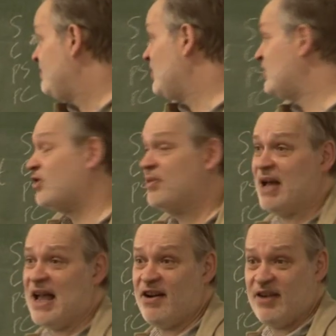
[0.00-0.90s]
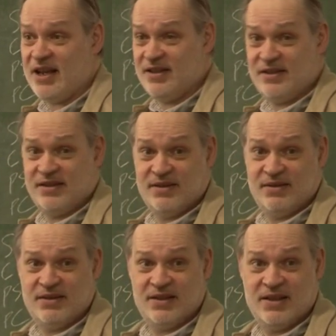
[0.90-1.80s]
most grammarians
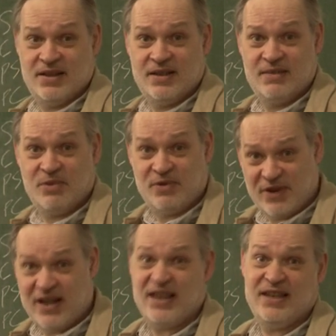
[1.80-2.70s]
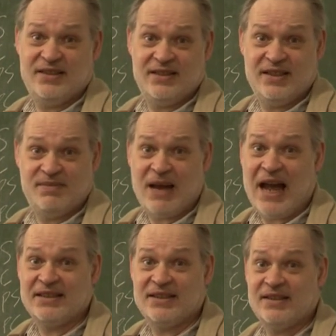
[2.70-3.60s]
prefer this
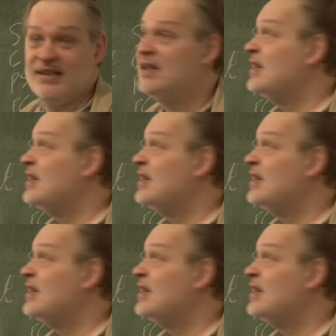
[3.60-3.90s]
pattern.